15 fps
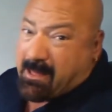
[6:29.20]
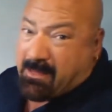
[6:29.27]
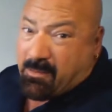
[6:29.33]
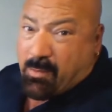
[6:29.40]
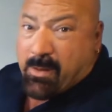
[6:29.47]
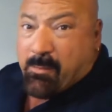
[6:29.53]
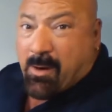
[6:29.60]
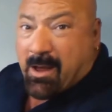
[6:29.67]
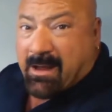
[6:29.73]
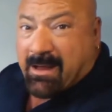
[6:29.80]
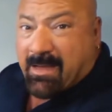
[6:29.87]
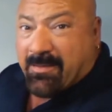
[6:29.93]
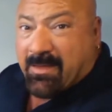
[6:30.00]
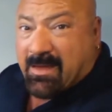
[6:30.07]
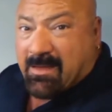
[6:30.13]
because we want
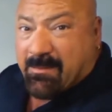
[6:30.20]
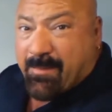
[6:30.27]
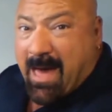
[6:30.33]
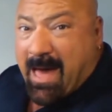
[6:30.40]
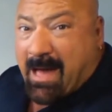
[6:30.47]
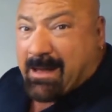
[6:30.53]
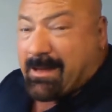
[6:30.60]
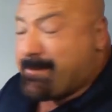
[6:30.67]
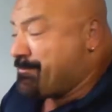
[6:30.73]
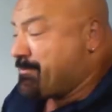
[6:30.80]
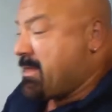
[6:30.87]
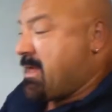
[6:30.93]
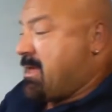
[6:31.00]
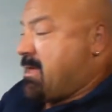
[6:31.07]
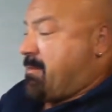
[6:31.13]
to get these back.
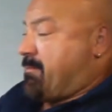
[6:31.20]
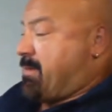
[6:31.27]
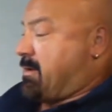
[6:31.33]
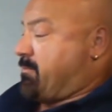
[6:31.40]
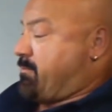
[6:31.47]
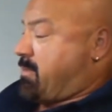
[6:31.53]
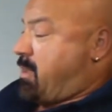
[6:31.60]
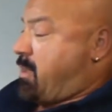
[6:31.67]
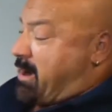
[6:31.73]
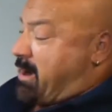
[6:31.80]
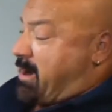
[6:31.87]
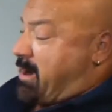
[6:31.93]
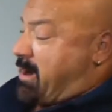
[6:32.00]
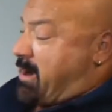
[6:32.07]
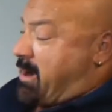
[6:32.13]
But
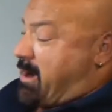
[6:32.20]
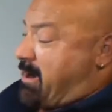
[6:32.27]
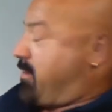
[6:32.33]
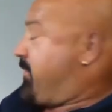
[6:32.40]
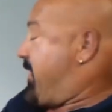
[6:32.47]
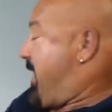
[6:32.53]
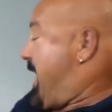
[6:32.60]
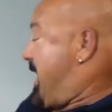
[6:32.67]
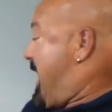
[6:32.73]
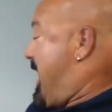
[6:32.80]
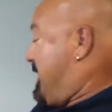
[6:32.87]
where that